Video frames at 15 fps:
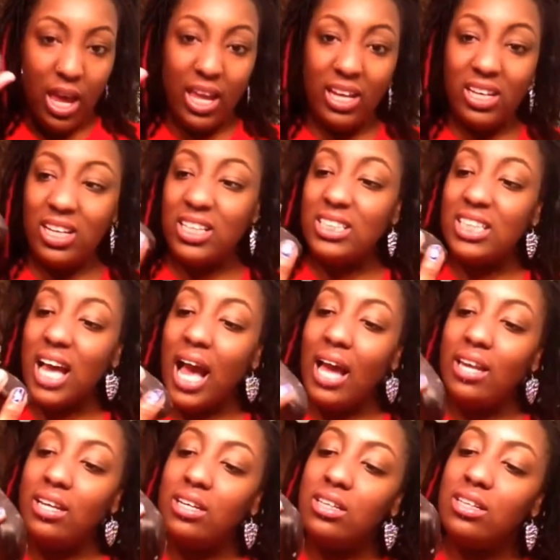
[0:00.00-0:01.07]
it looks
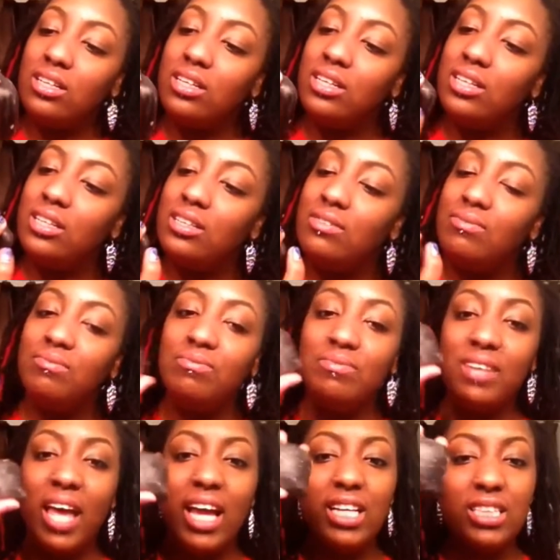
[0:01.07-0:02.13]
kind of uh,
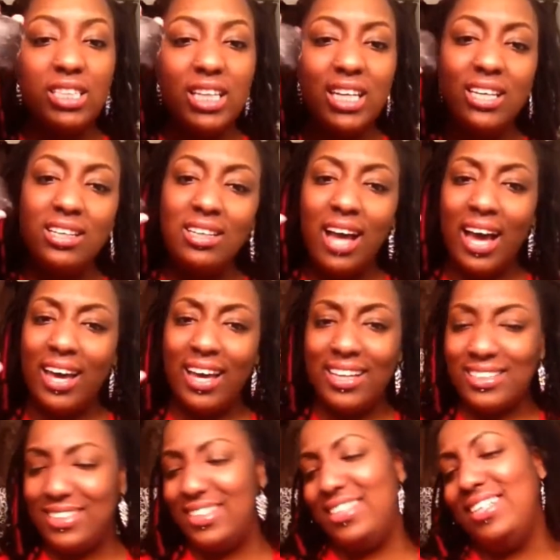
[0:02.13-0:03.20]
nasty, I
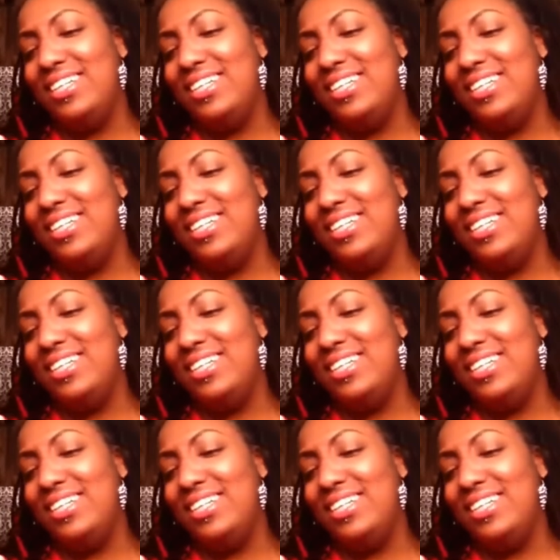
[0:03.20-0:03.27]
guess,